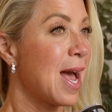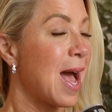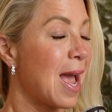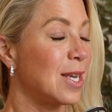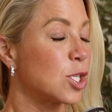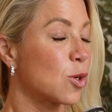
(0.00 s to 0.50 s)

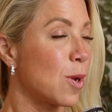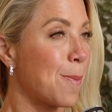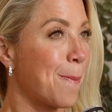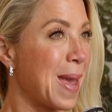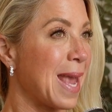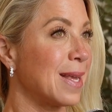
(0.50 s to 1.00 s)
ice cream
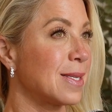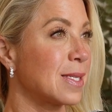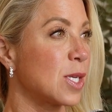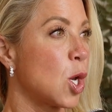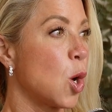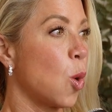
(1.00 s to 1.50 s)
base
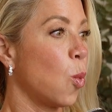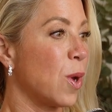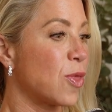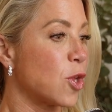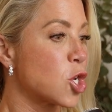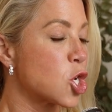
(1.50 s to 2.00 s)

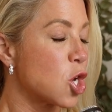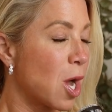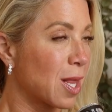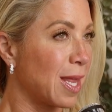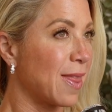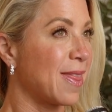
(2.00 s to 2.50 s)
with
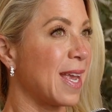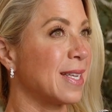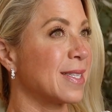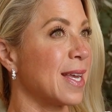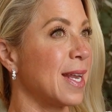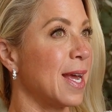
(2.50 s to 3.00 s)
chocolate
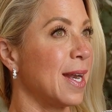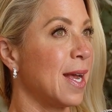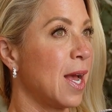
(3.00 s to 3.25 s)
things in it,